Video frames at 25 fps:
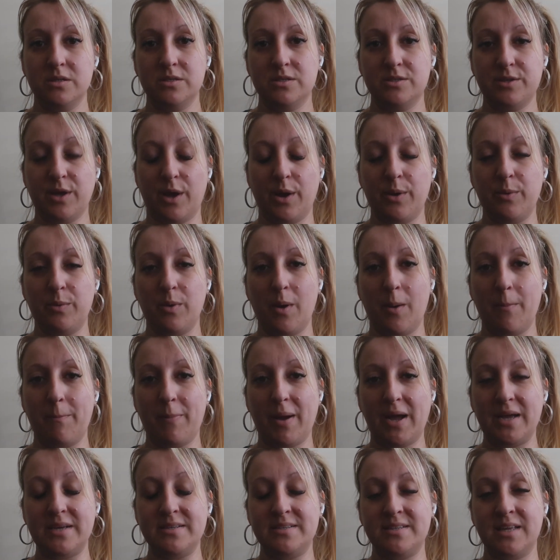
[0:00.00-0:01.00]
So
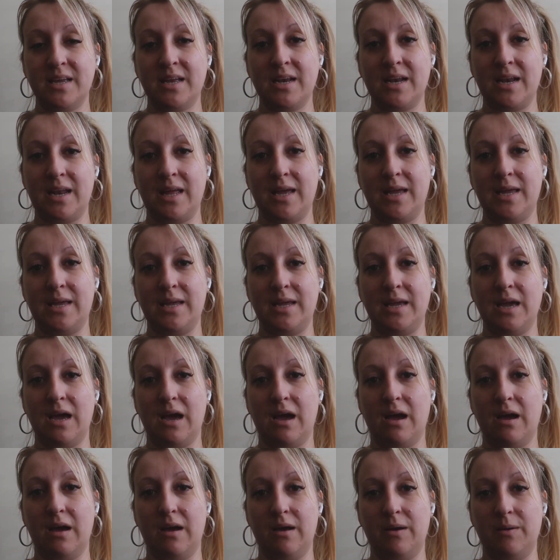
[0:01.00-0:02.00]
basically,
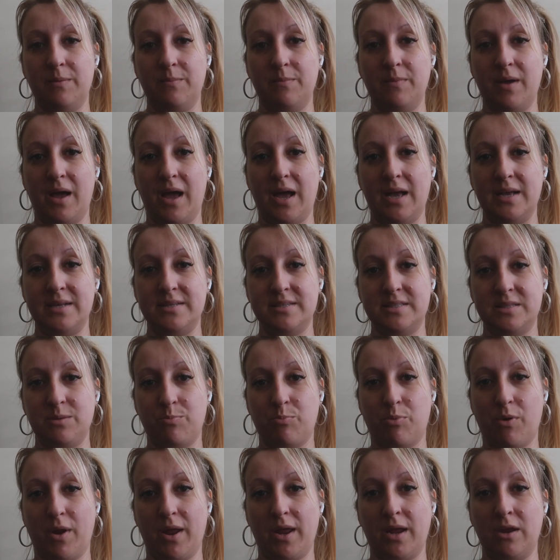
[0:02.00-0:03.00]
as the
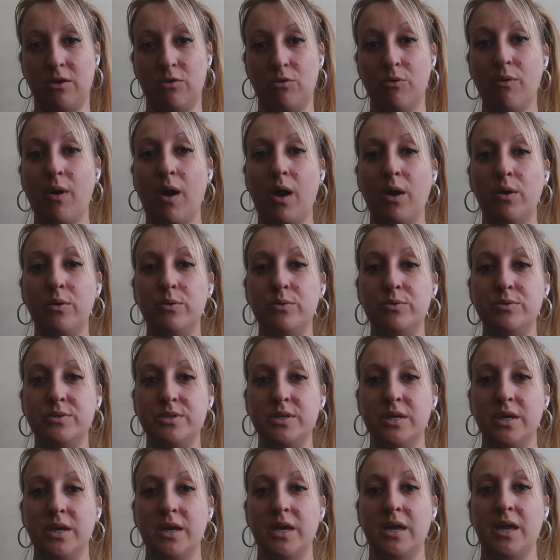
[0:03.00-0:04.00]
brain
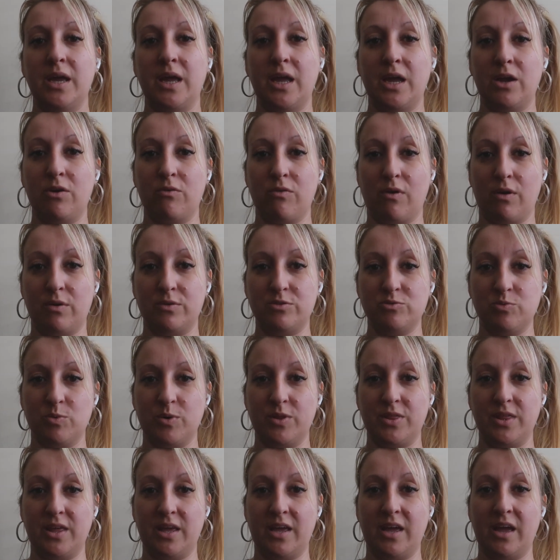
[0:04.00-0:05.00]
grows, it grows
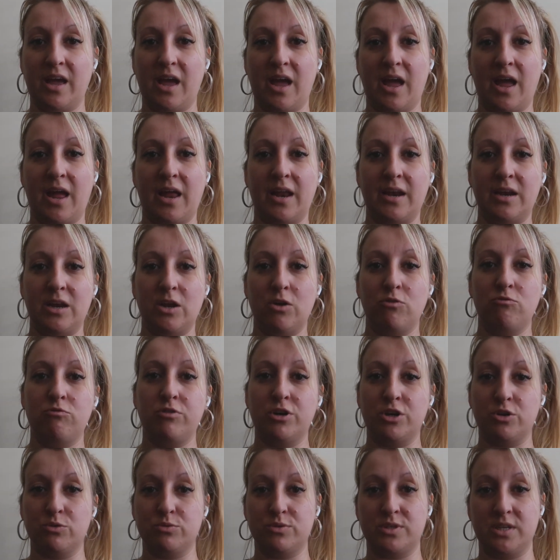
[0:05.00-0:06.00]
with it and
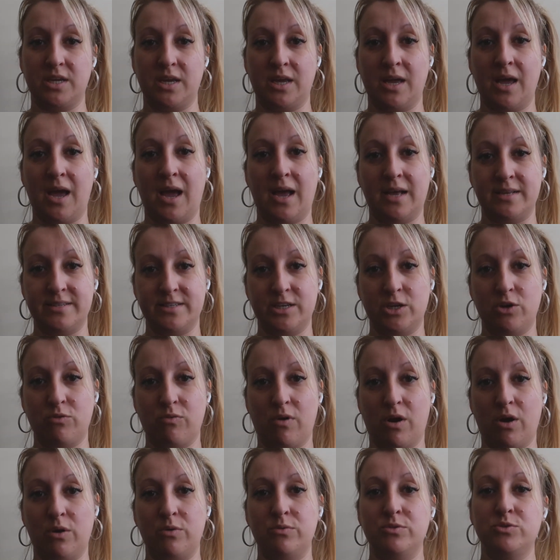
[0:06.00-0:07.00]
riddles it as it
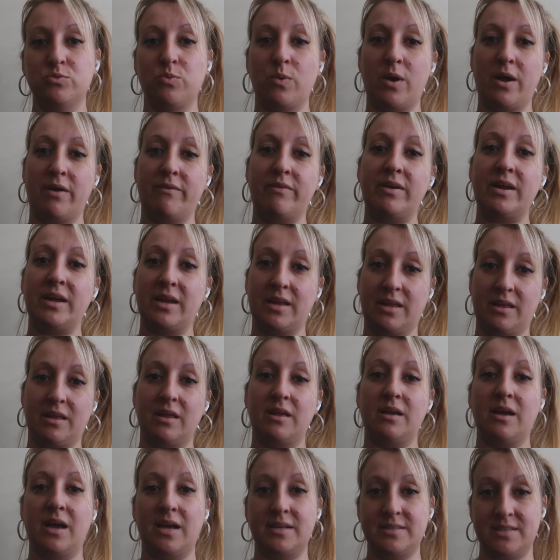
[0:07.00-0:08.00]
grows,
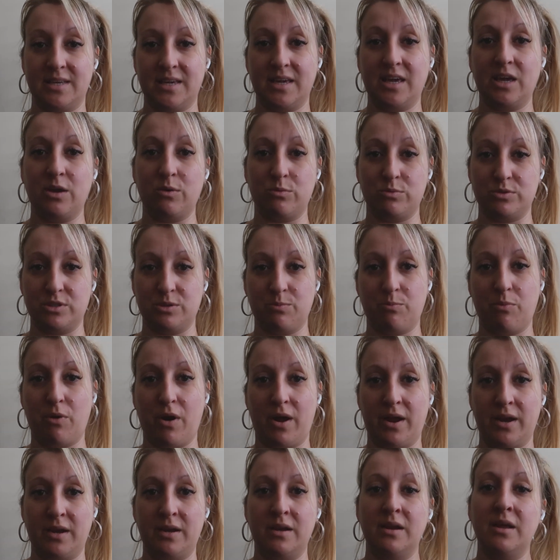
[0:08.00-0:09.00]
as it kills the
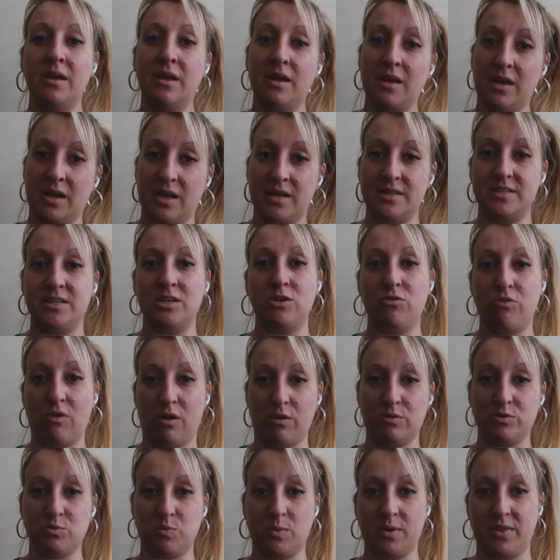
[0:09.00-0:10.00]
brain as it
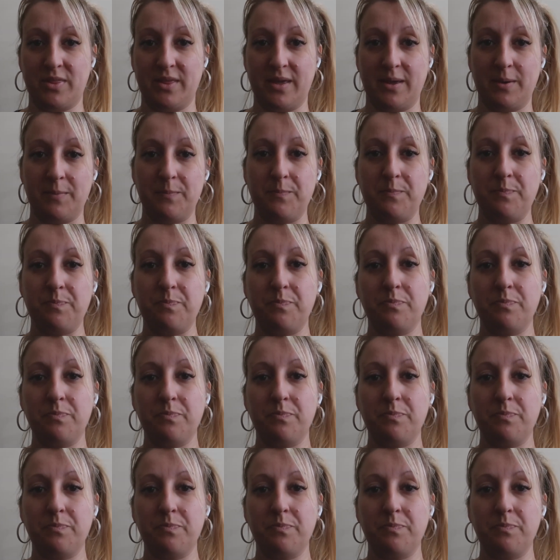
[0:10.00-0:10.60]
grows with it.